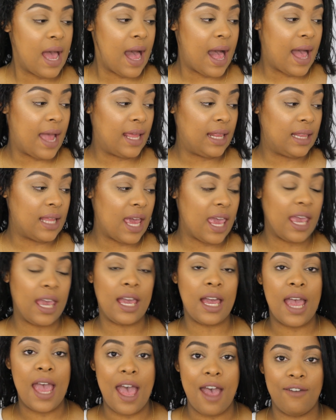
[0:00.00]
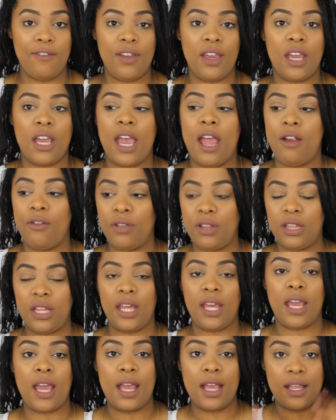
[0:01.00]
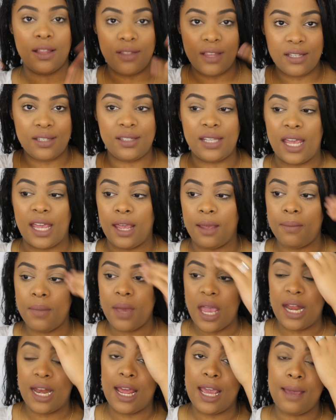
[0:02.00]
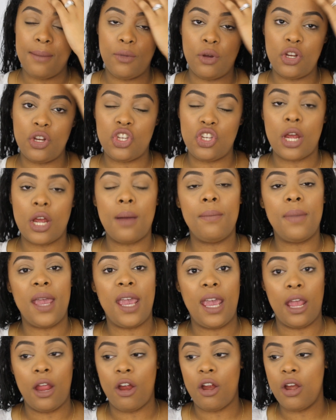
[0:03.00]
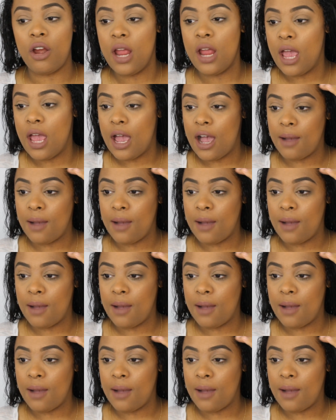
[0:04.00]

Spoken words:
I like having everything the same. And I am going to chop my hair.